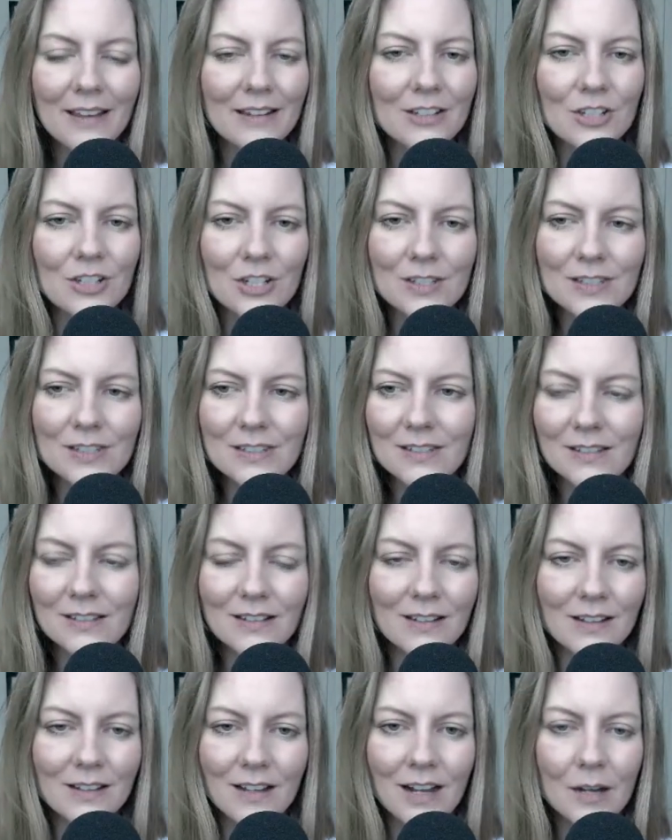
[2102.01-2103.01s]
Just
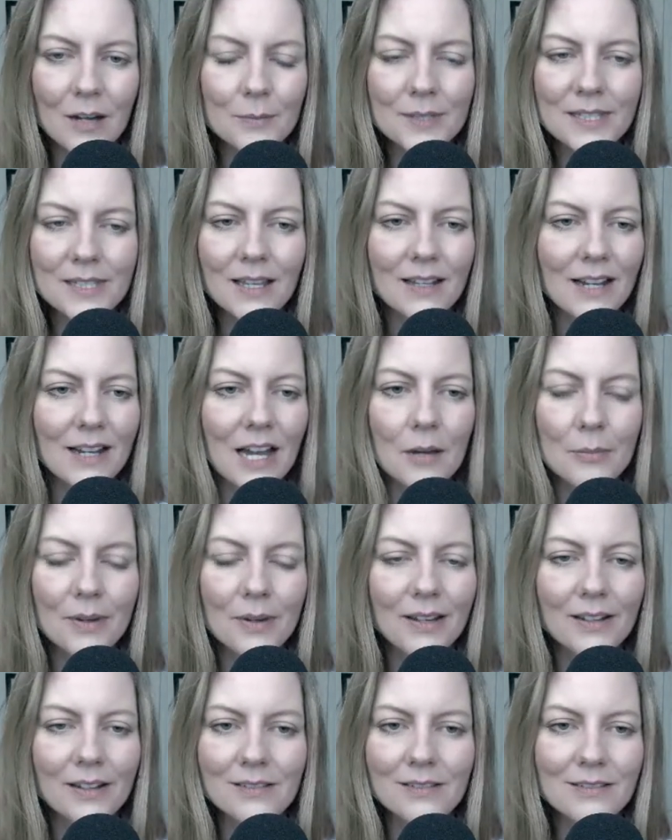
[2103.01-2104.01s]
come sign up,
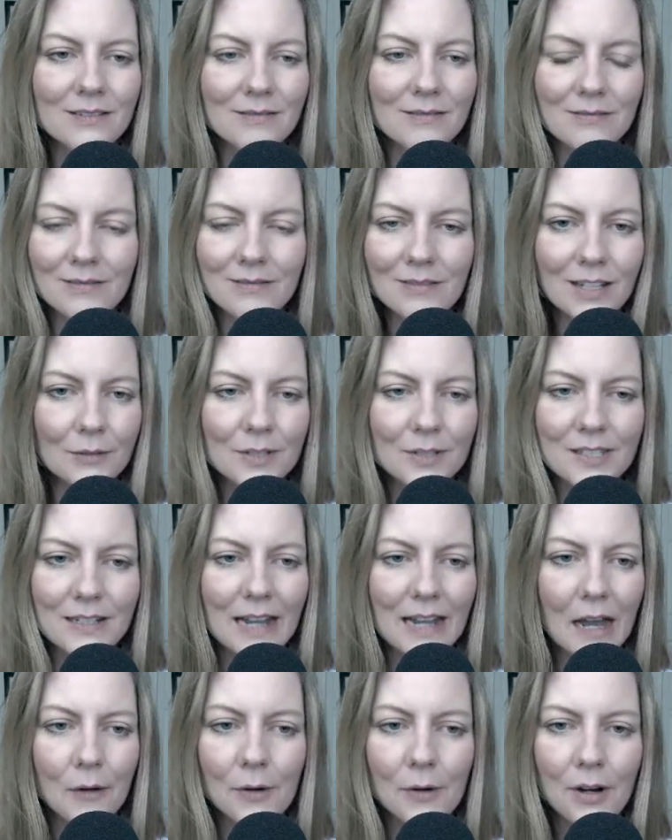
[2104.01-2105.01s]
and it was an
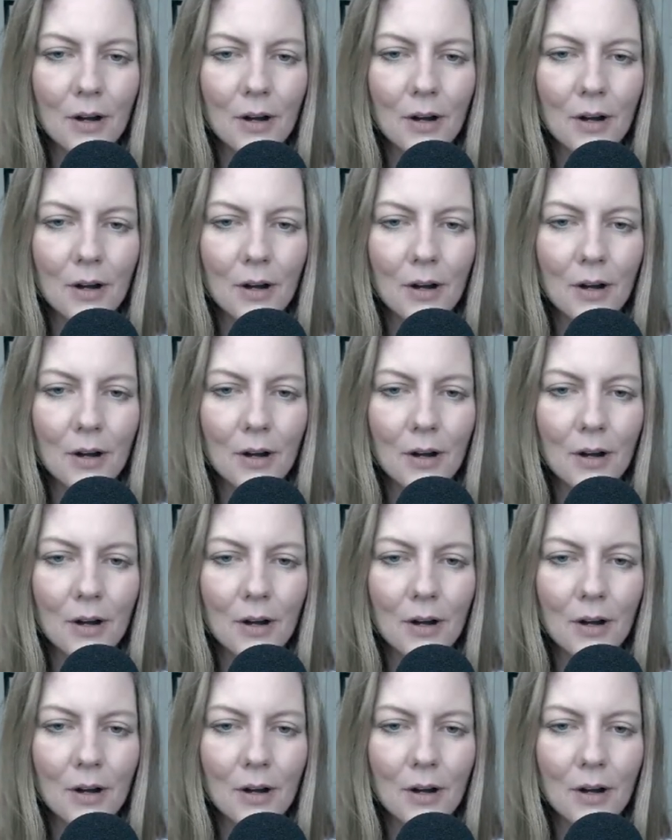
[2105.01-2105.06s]
hour